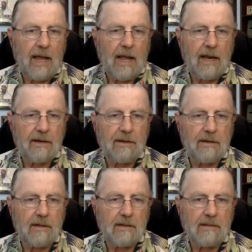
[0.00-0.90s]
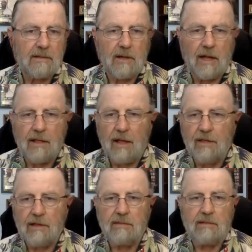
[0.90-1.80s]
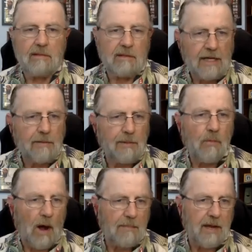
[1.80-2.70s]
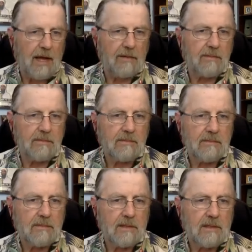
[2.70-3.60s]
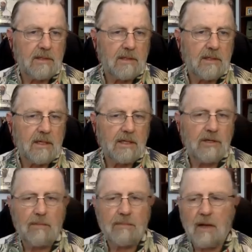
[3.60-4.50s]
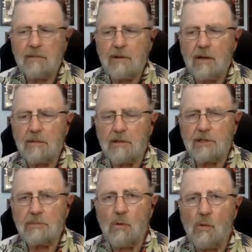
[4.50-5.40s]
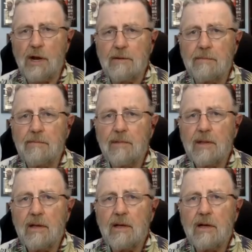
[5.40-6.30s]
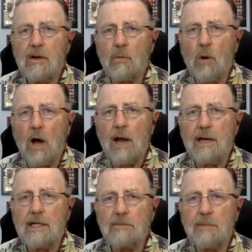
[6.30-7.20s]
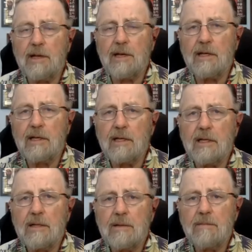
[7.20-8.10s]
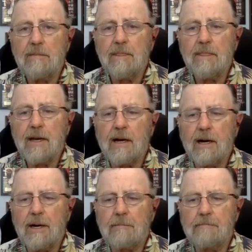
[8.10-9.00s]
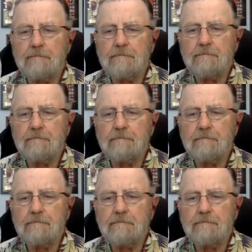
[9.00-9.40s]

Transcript: And I think they could be wiped out. You know, up to this point, Iran has been, you know,